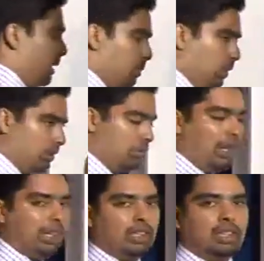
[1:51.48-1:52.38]
important
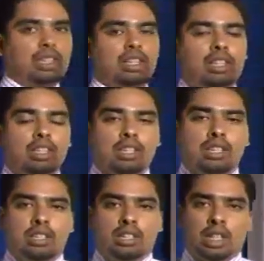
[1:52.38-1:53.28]
factor.
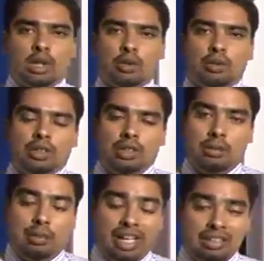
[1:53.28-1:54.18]
Now
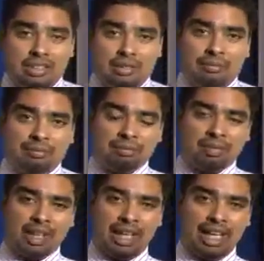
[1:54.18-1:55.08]
a manager
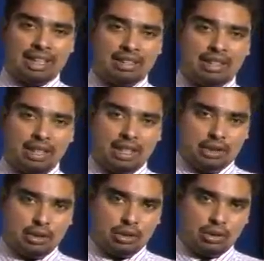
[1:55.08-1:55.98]
has
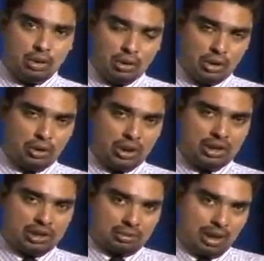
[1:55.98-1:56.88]
his own core
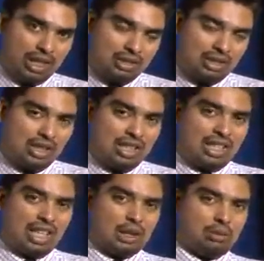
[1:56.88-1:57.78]
duties as a manager,
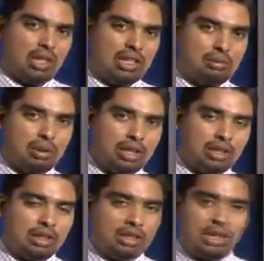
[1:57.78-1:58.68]
as well as
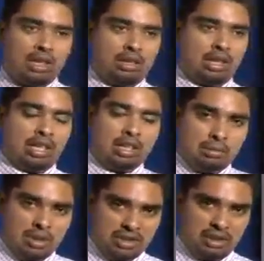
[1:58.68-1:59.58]
being an
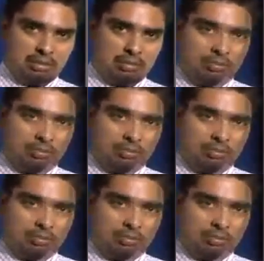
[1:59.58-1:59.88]
interpersonal